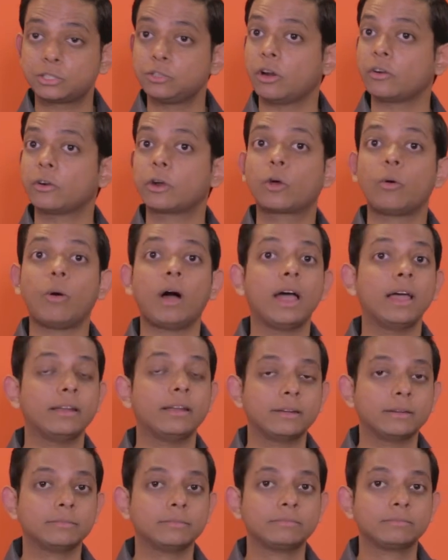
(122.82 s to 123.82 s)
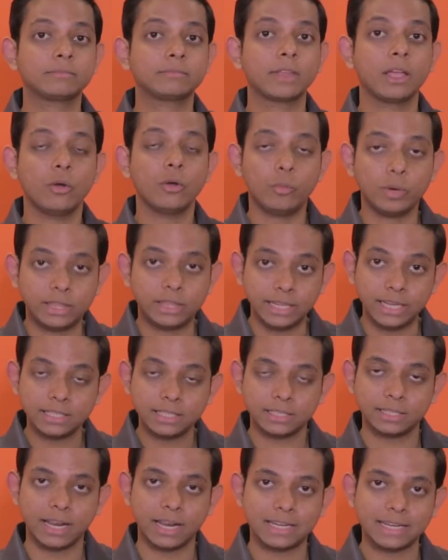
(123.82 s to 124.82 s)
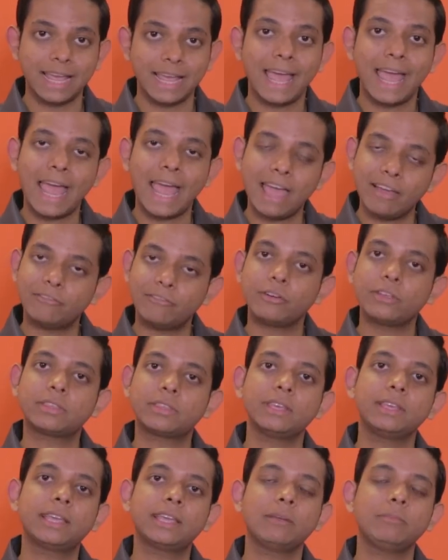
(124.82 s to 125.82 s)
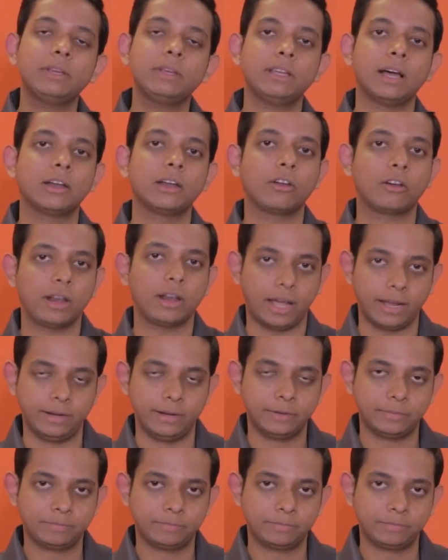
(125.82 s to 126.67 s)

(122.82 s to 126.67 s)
not required. With the internet, everything can be done online.